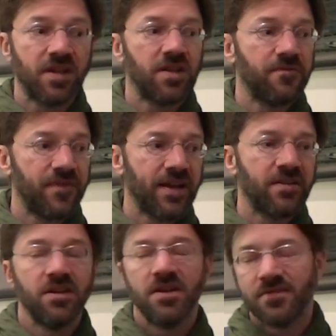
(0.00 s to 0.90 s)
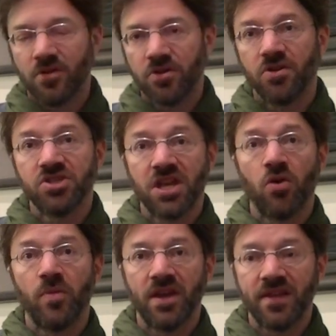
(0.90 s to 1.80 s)
And in fact it's called Concerto
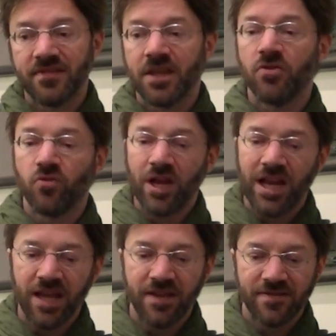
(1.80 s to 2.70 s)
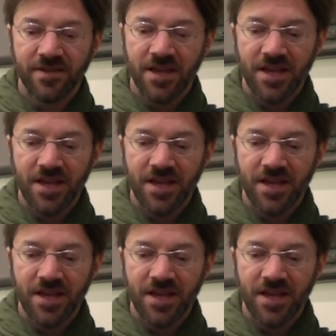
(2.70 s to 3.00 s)
Romanesque, and it really is.